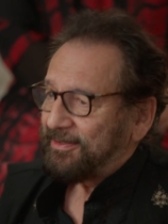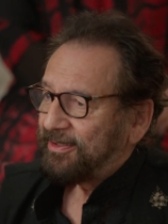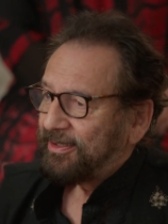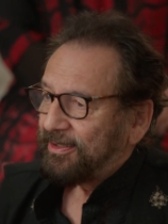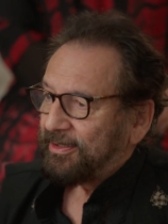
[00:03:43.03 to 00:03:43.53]

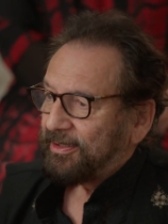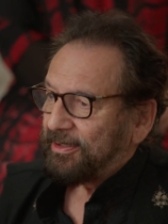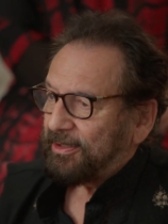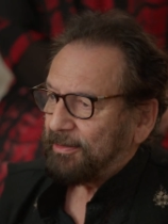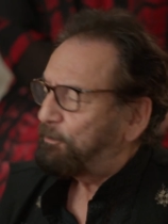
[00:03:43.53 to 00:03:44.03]
Mm.
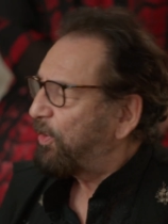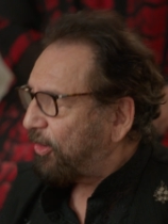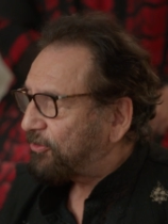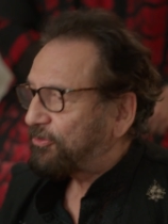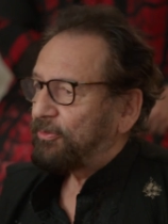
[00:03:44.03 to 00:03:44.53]
It
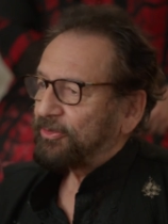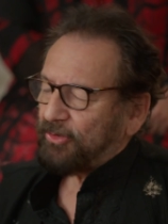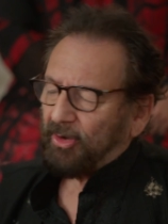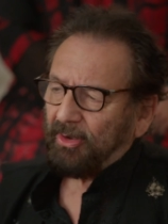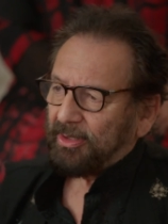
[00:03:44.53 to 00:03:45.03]
belongs to us
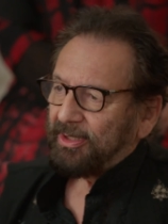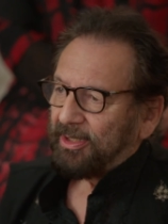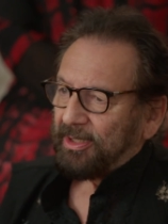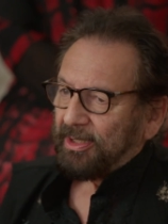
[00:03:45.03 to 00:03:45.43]
all.